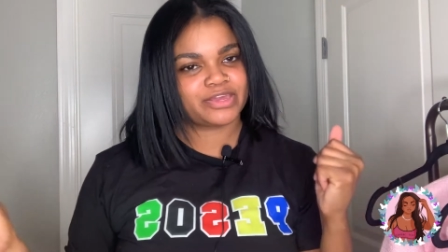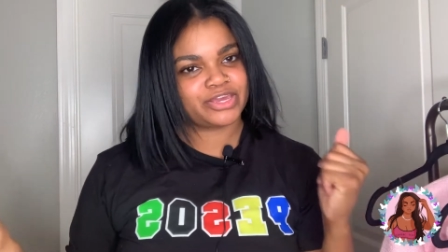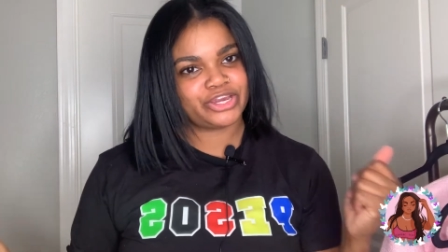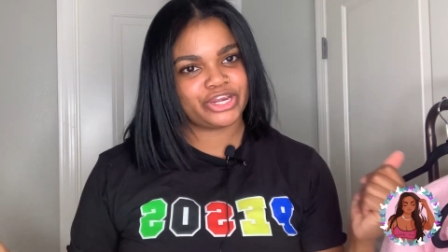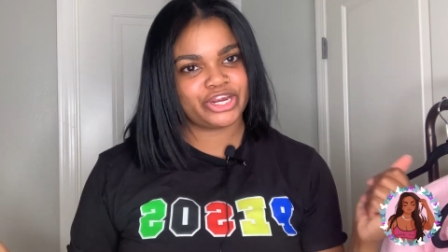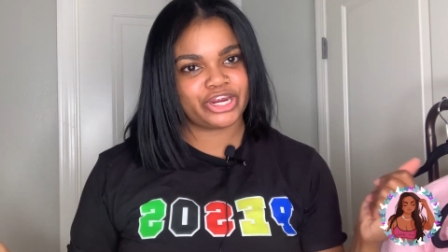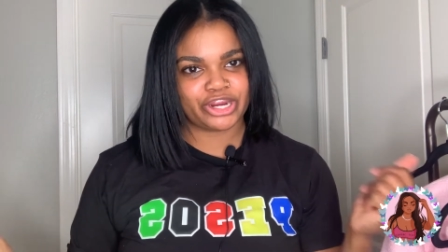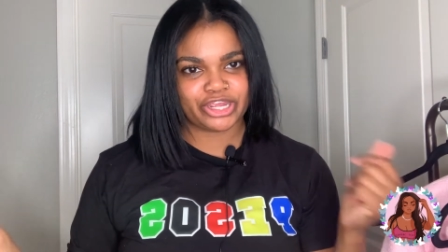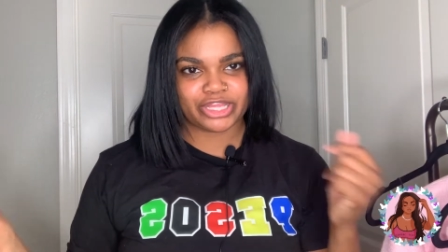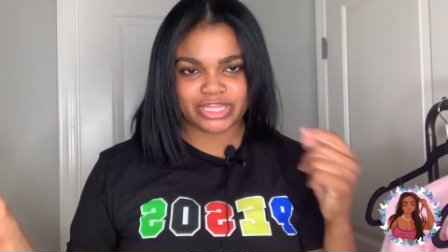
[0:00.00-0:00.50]

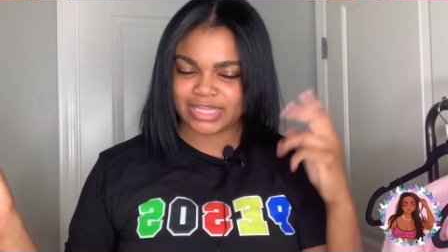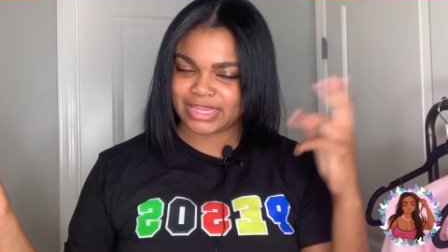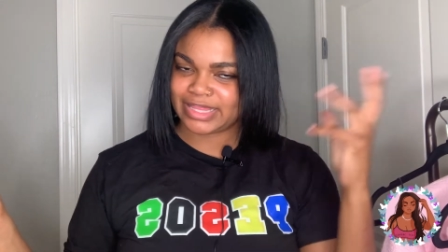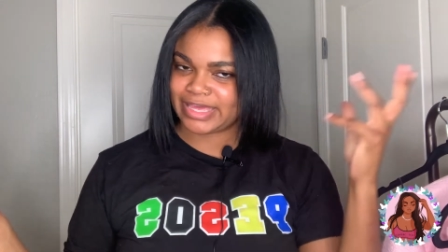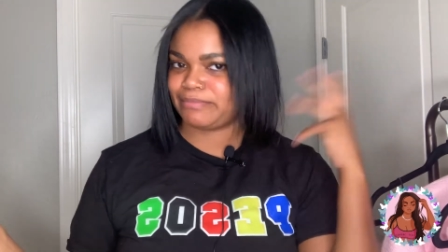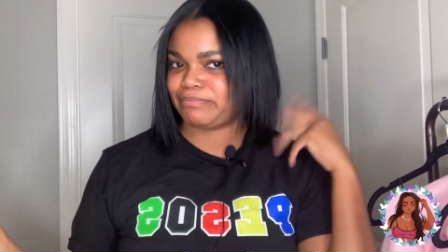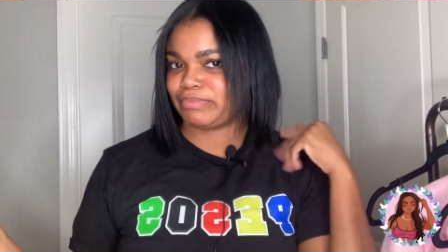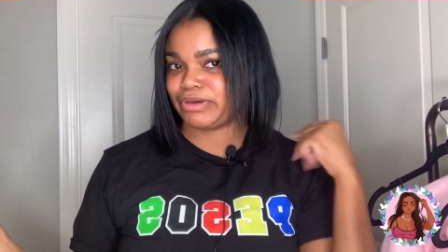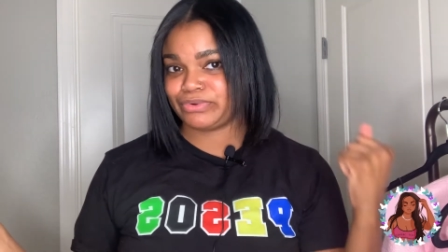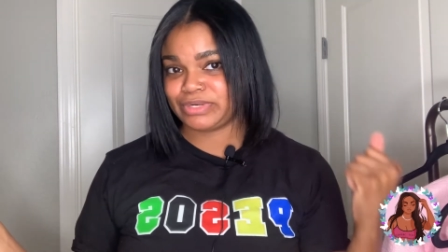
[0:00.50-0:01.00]
curly
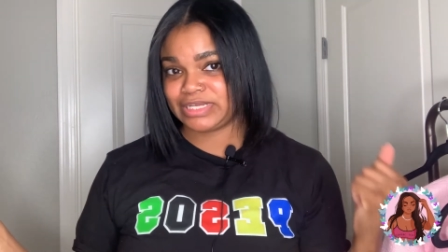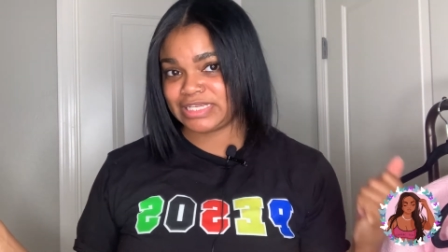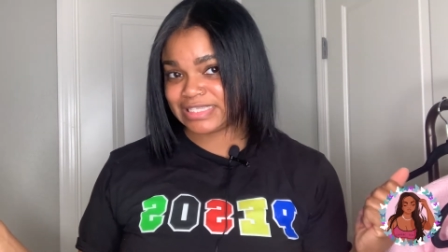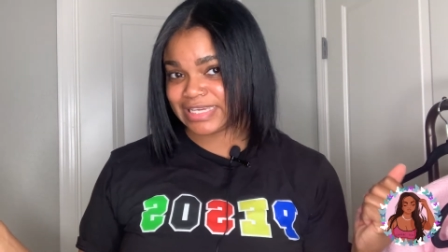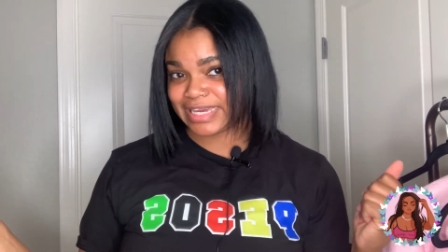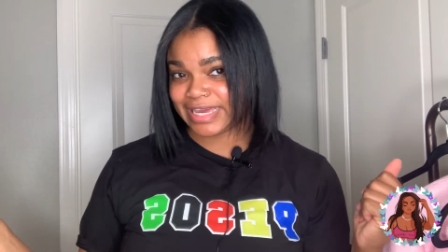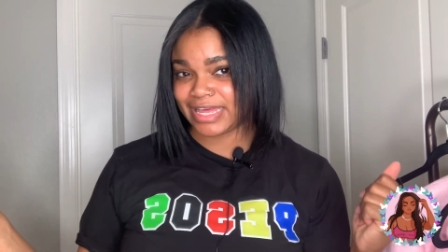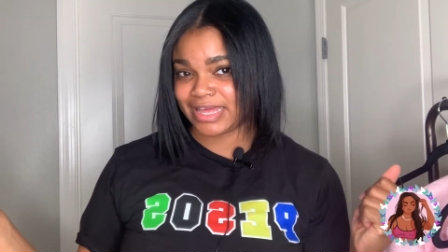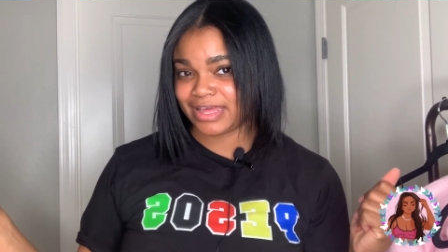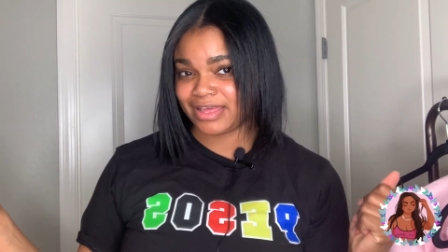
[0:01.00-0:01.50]
like
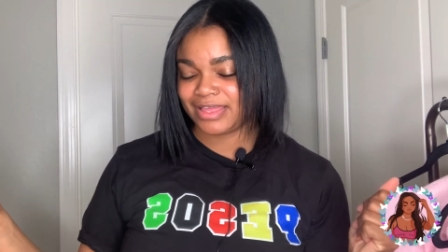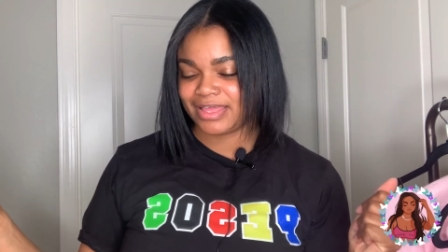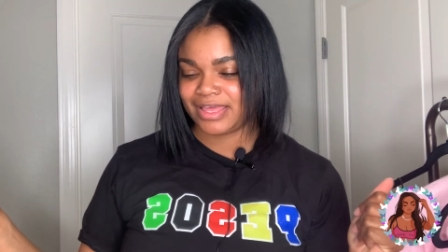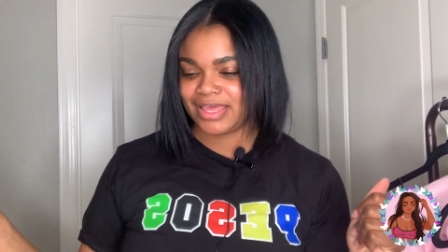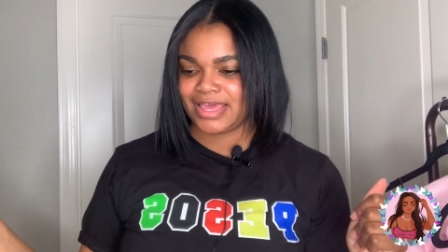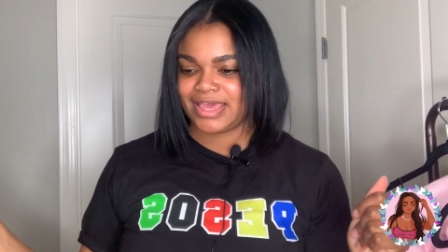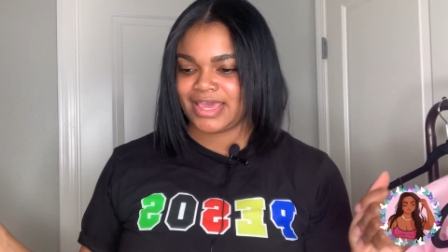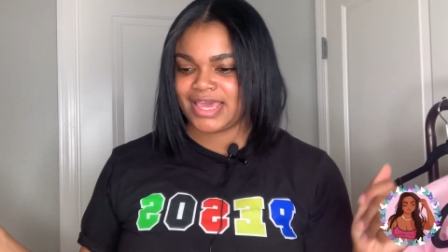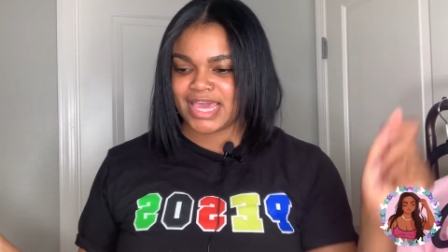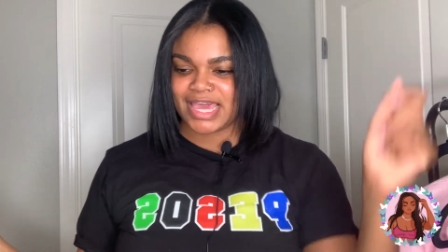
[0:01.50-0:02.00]
ponytail,
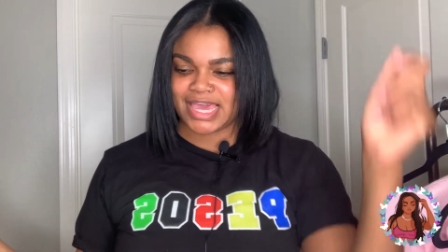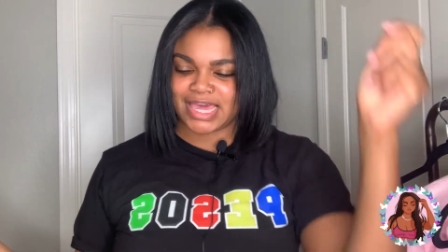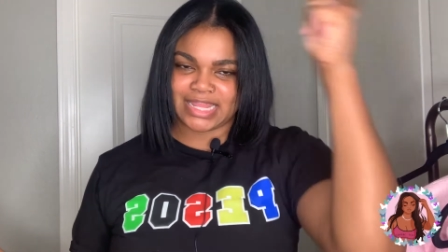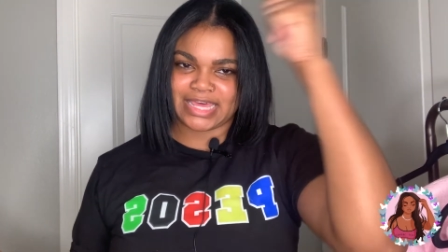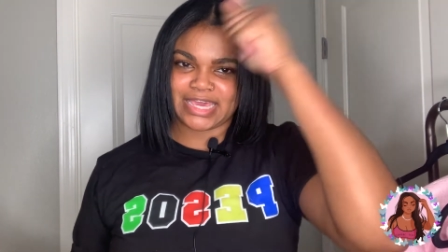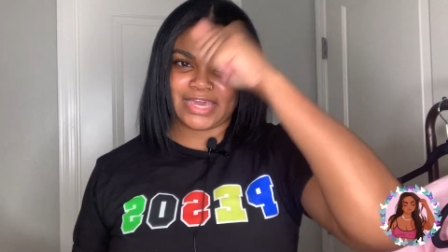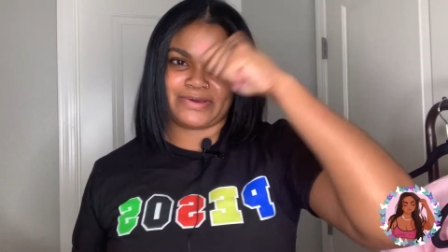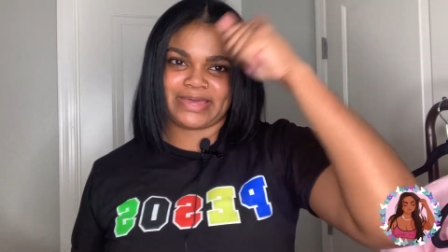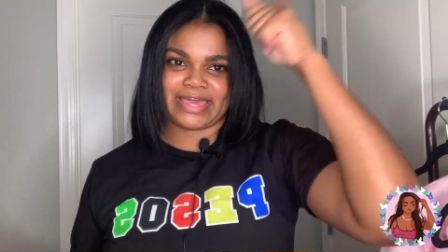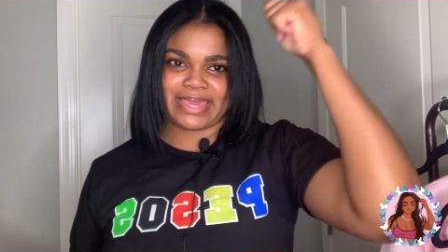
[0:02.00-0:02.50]

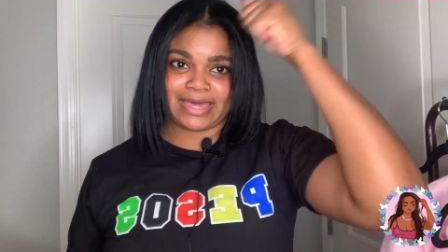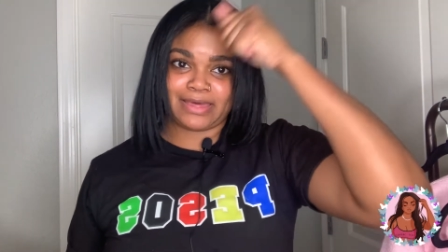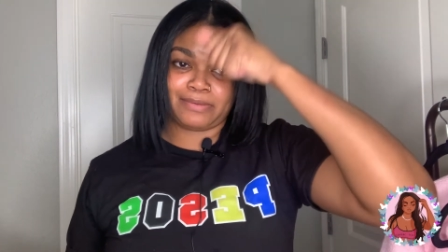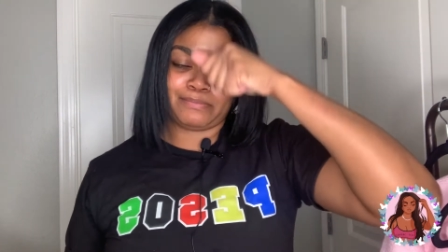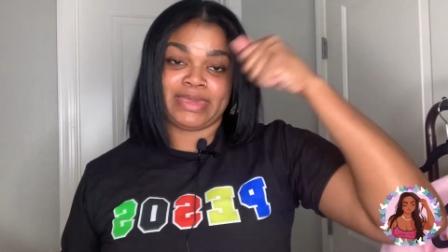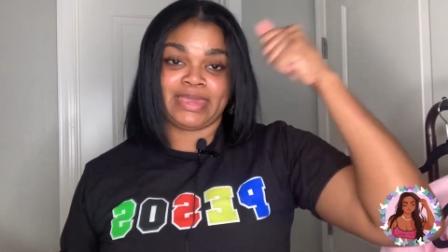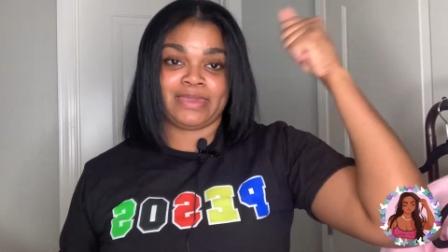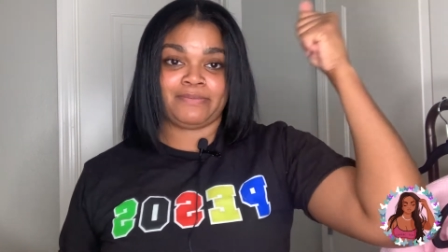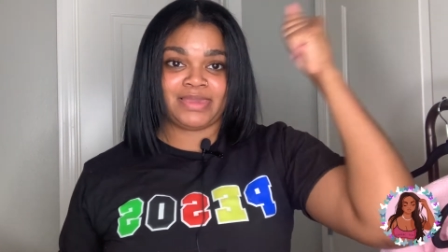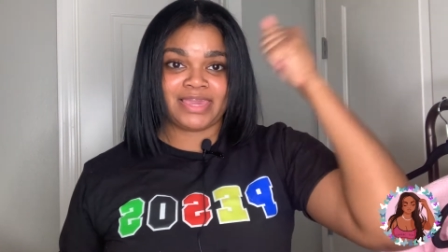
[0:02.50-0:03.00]
like with heck of
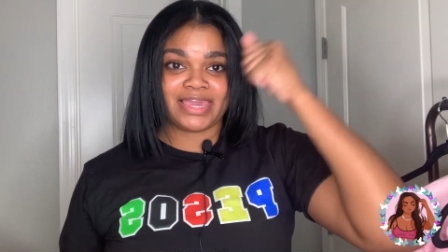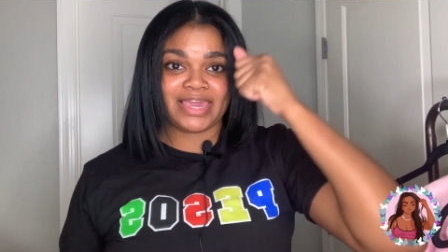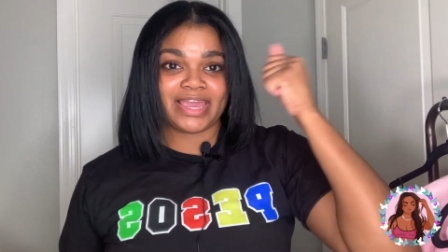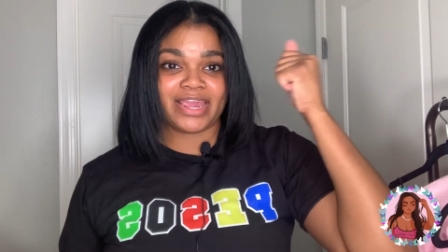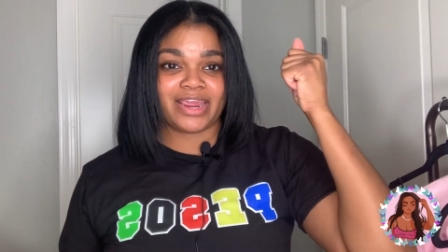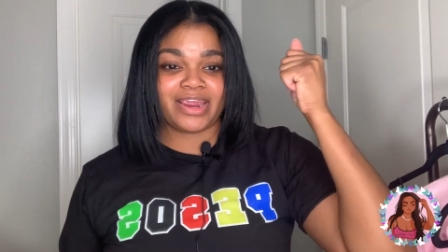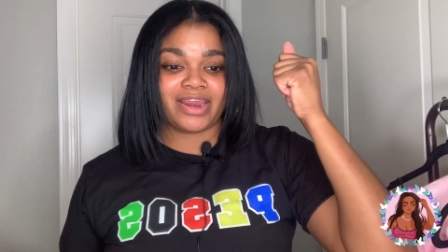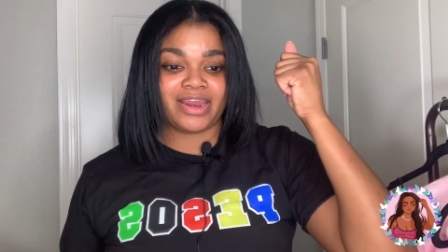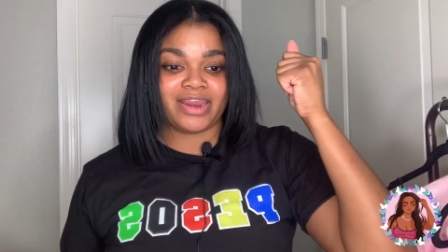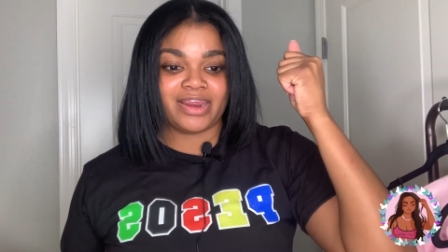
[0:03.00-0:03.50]
baby
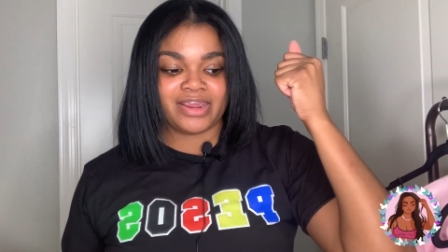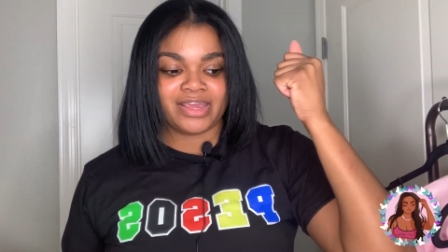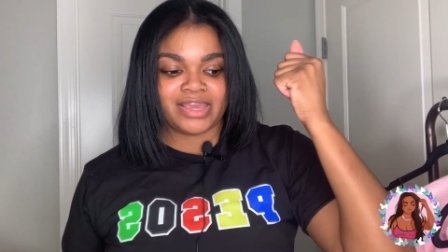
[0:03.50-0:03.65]
hair.